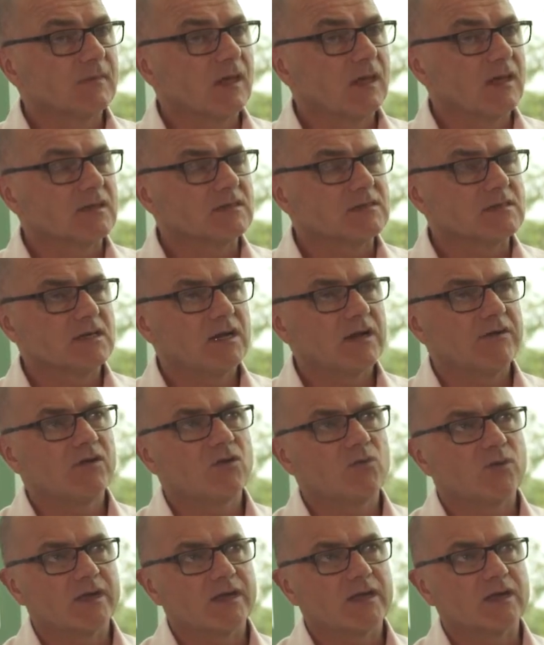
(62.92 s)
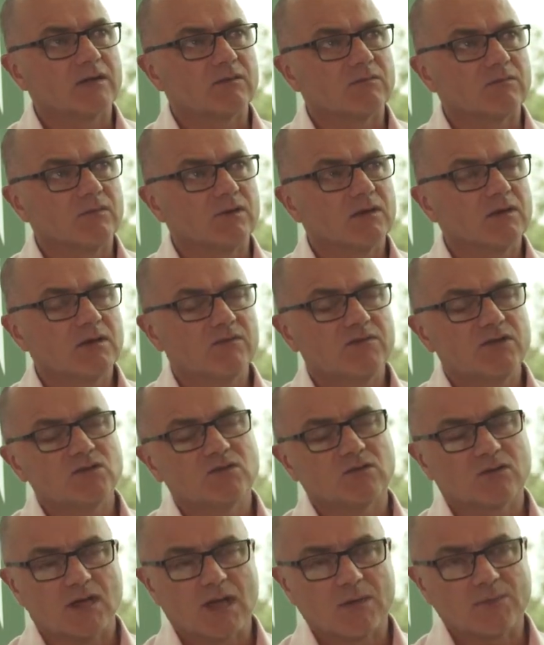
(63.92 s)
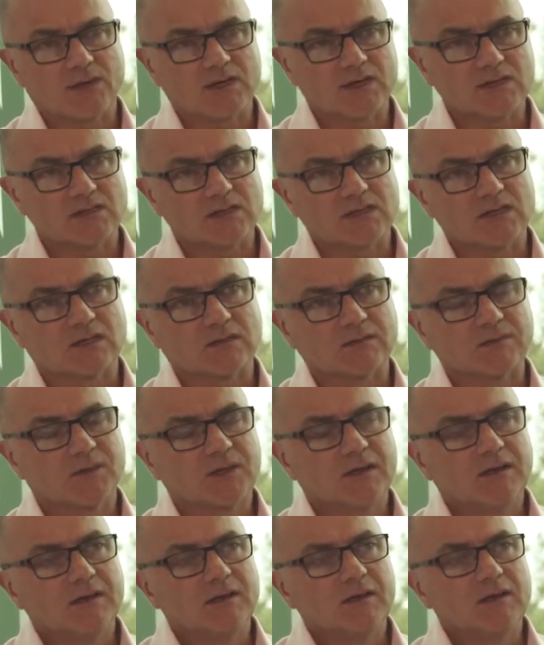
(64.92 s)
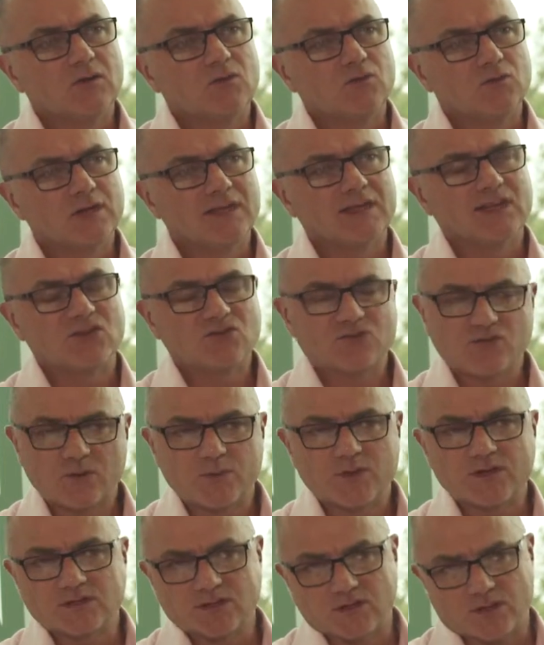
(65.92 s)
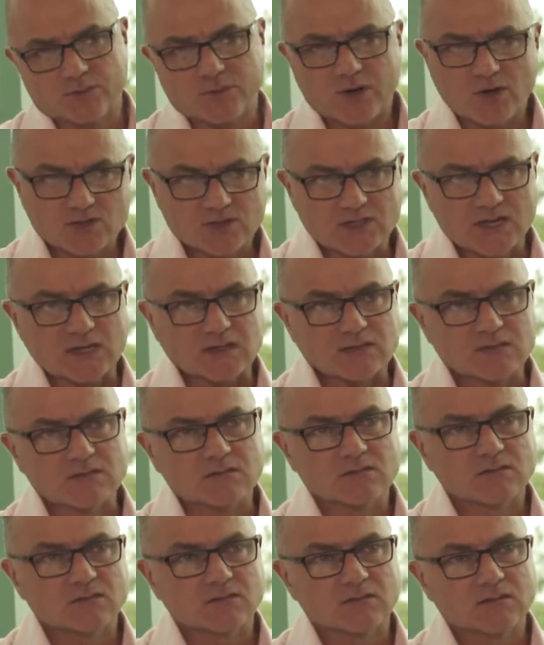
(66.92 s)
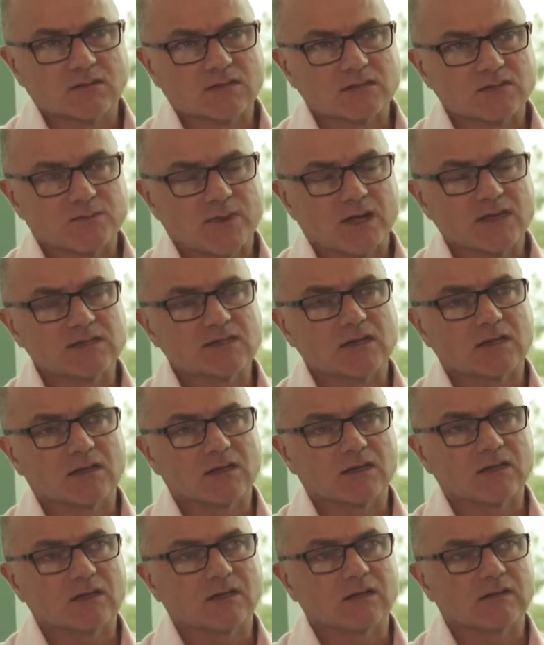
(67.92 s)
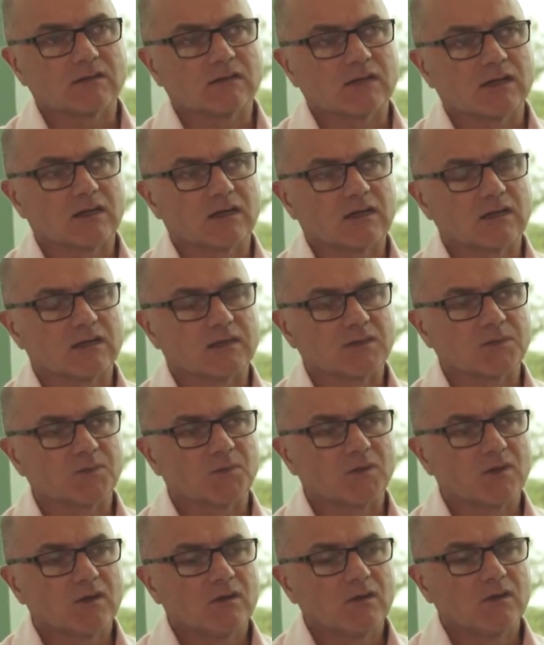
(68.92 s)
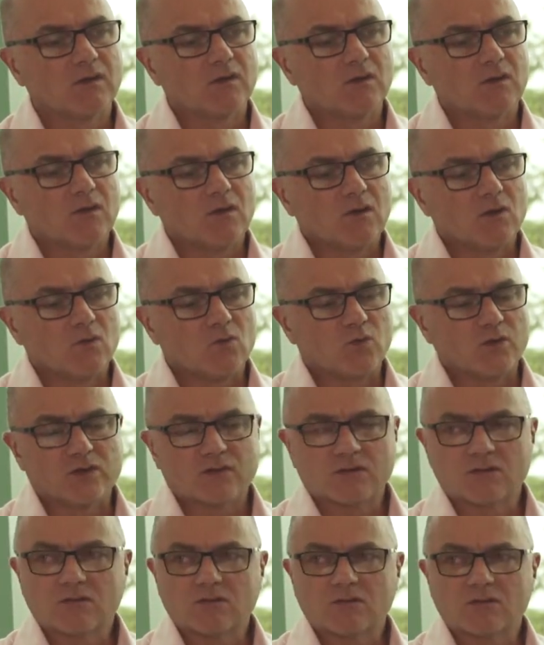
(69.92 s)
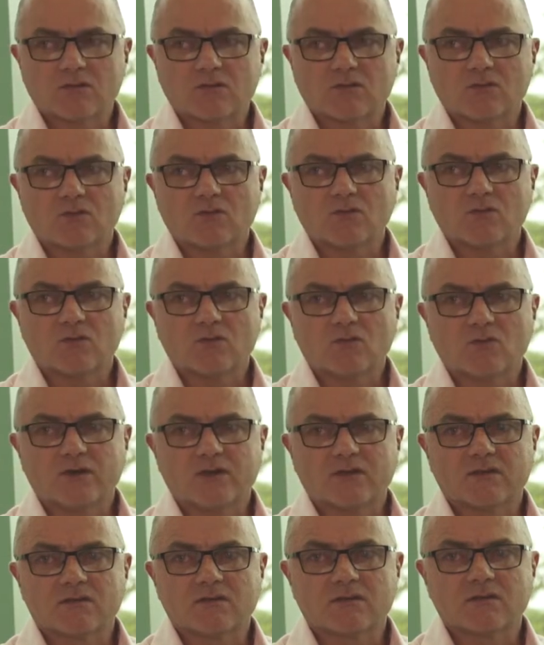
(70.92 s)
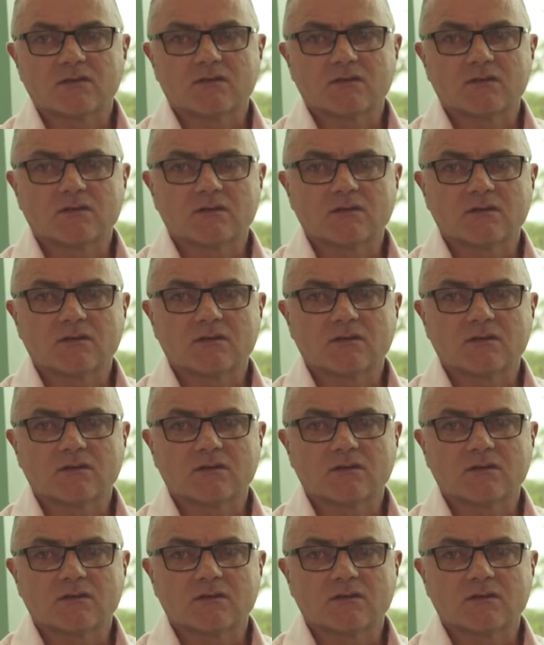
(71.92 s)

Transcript: And it's an area where individual companies can really contribute to the process. It's basically um, with, with